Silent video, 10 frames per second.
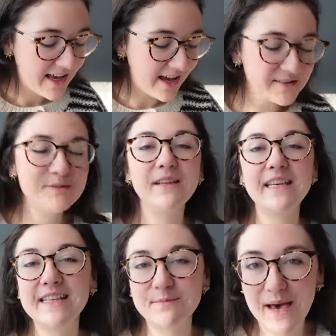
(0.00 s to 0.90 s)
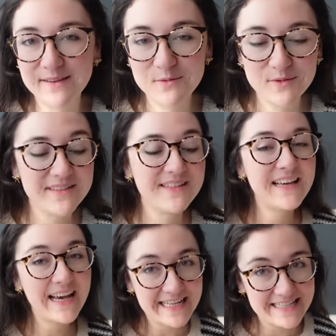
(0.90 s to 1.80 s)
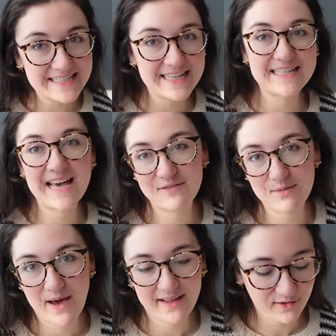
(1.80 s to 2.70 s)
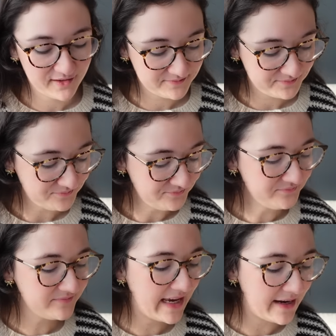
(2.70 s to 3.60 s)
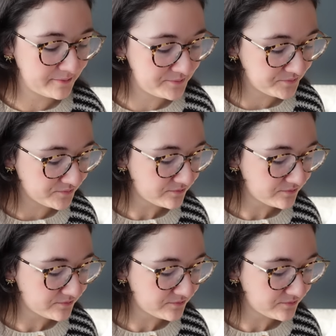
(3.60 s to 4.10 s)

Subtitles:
Ultimately, this pattern was designed as an advent pattern. I've